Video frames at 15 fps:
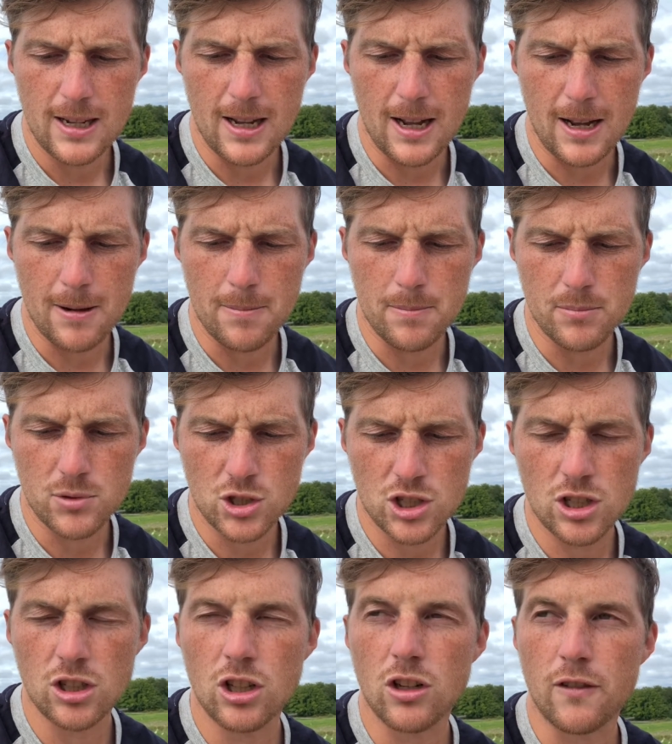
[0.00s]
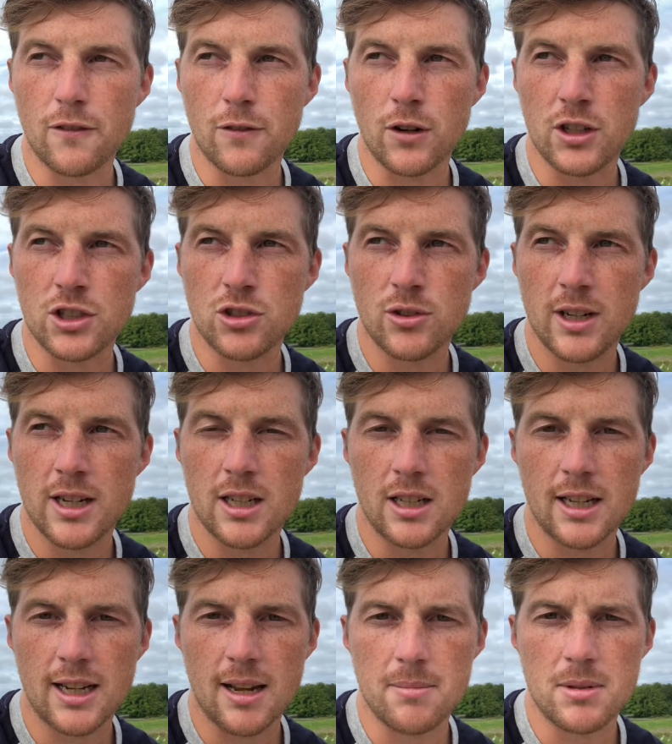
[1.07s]
Um, just a little frustrated,
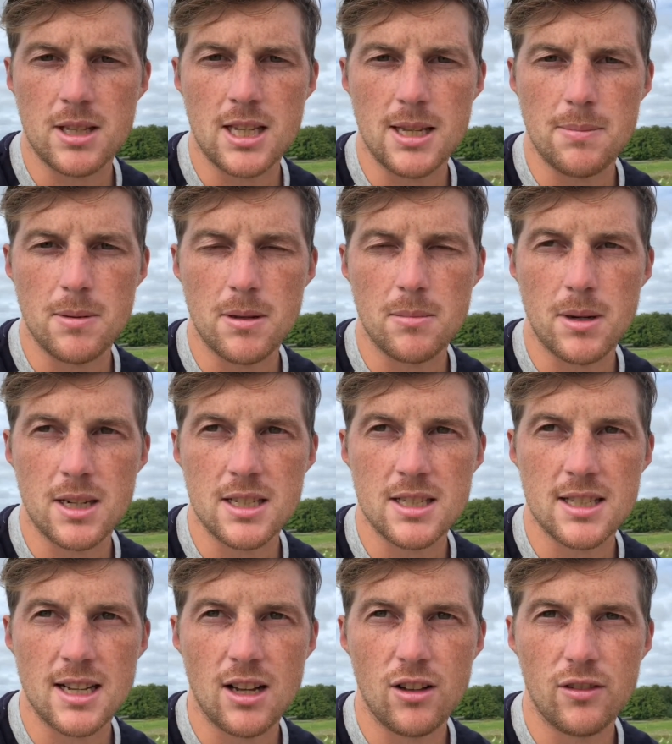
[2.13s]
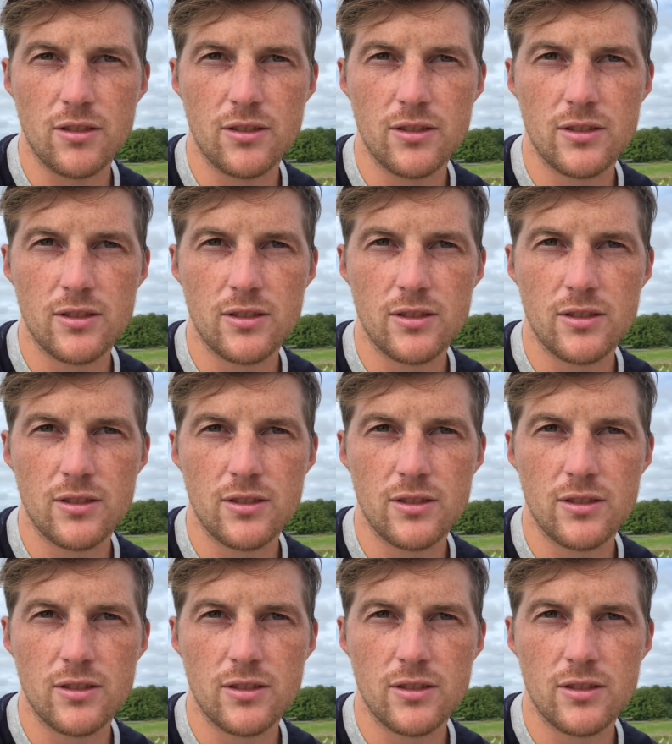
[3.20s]
like I'm keeping myself